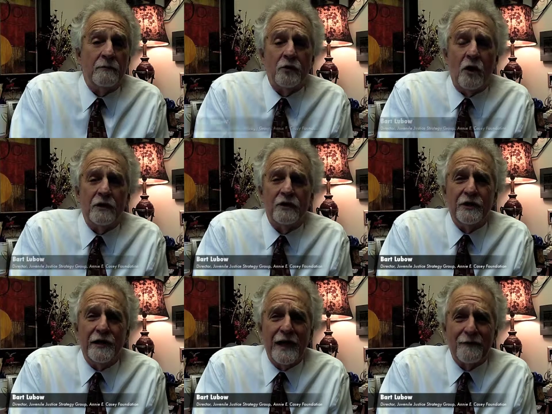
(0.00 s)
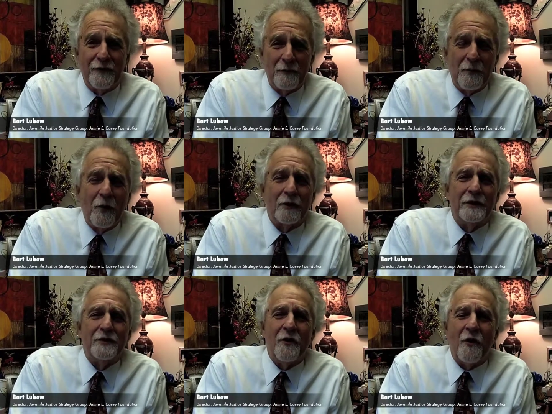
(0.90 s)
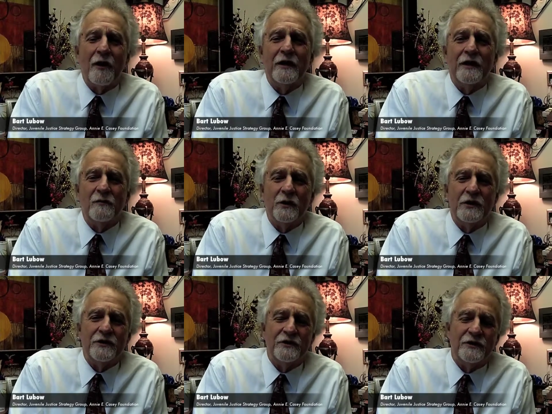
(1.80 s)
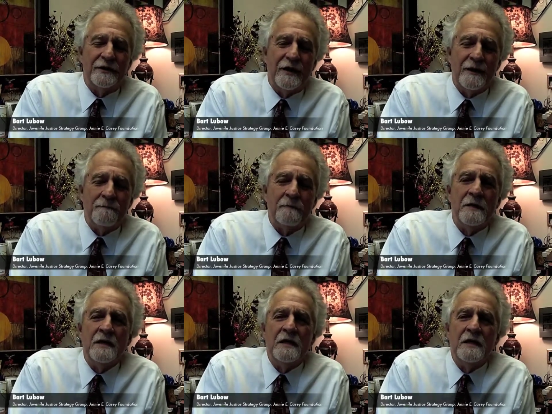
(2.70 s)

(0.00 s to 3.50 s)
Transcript: I'm talking to you today from Portland, Oregon, which has been